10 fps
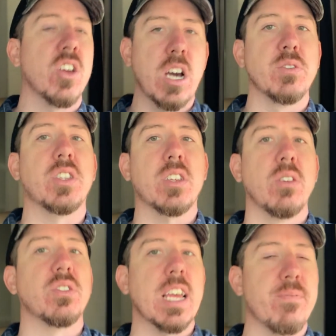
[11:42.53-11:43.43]

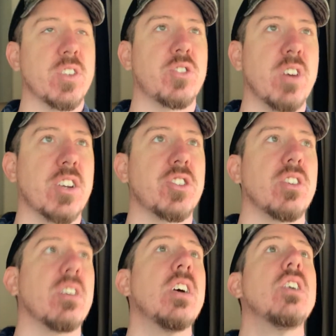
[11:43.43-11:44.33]
coast-to-coast
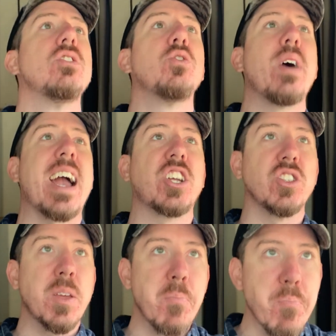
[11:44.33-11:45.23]
infrastructure to
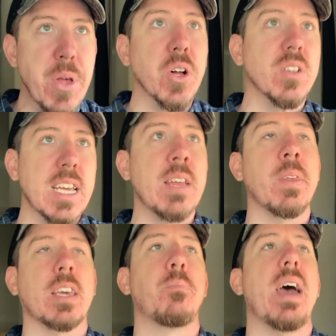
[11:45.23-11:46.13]
actually build in
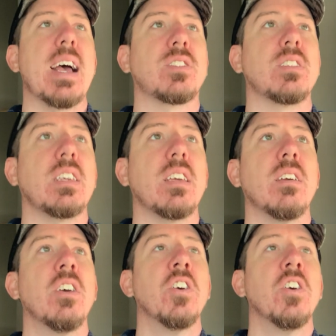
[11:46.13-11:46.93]
the capacity